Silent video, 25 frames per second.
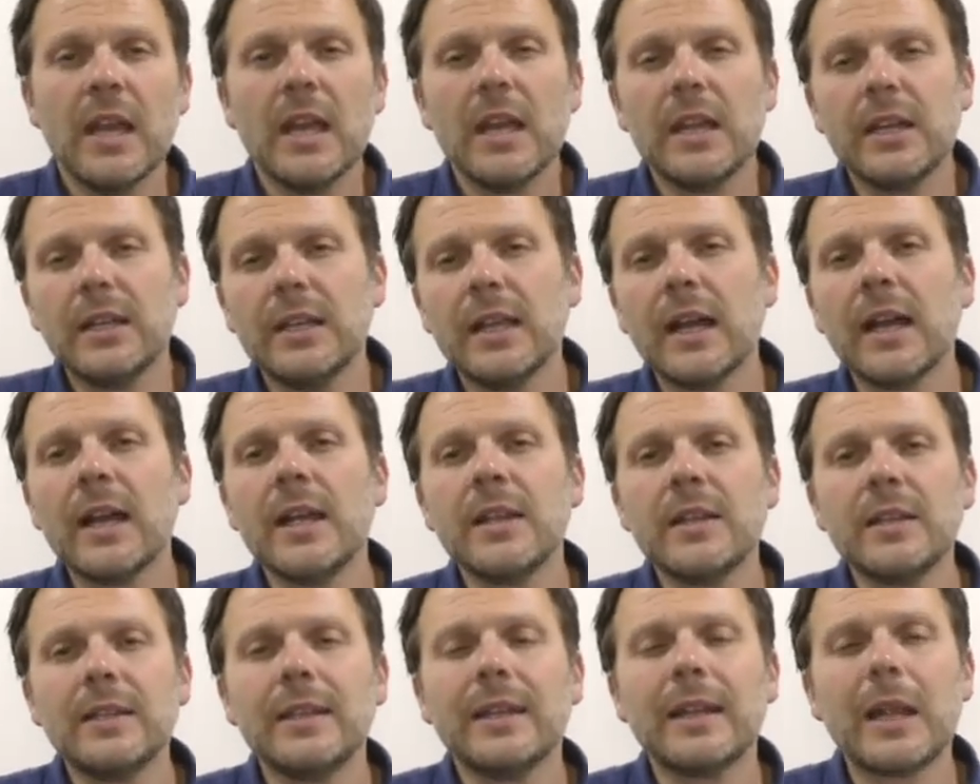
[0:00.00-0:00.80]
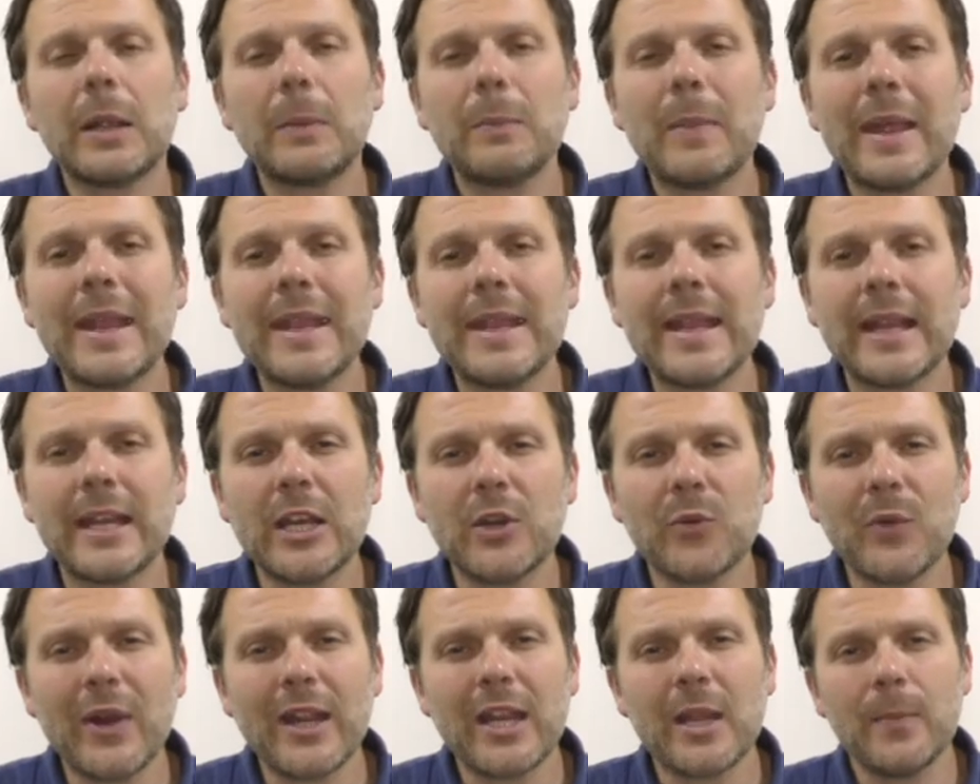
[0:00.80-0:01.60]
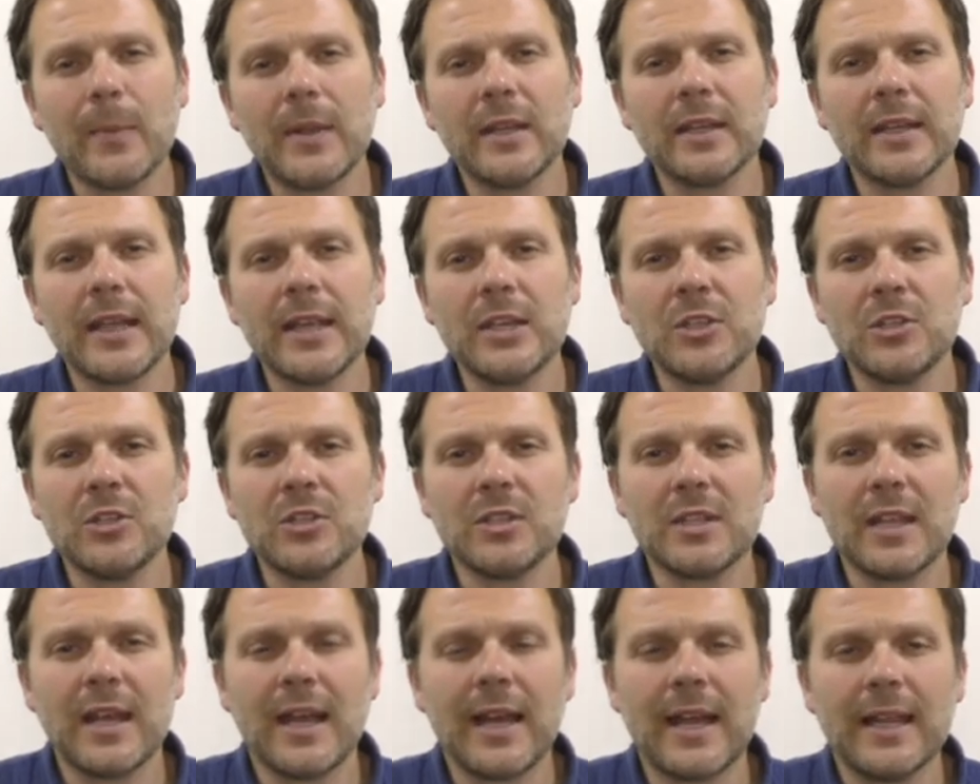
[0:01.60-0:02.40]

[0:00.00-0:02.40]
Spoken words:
Neither did I make any recommendations there.